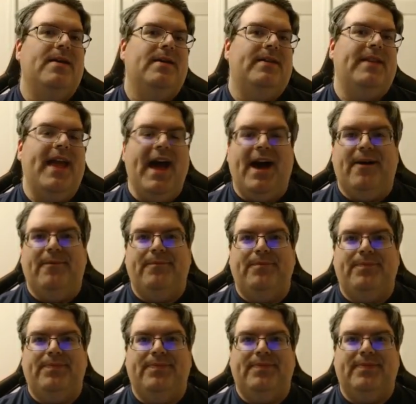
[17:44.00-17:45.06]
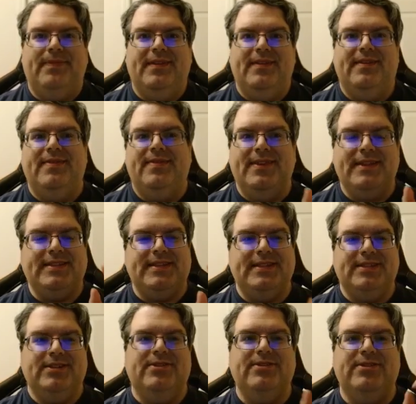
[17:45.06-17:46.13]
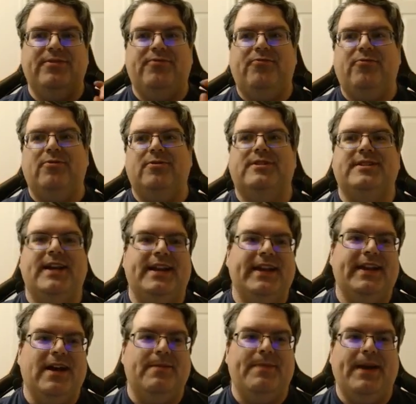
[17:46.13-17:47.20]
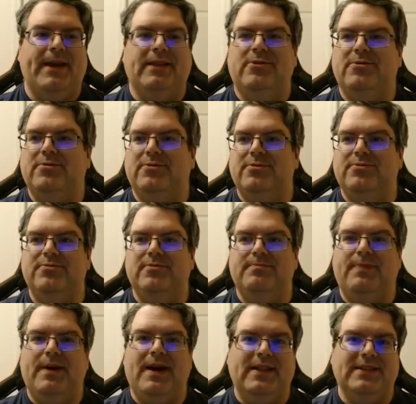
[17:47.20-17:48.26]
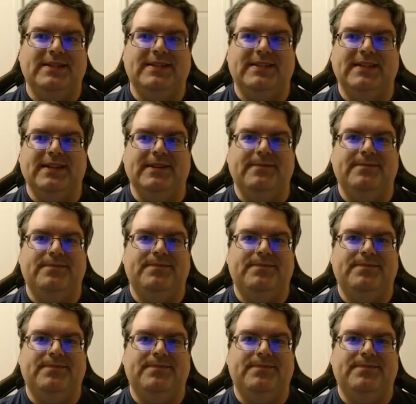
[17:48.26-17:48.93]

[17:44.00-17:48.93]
Now, this is good for setting up a local group policy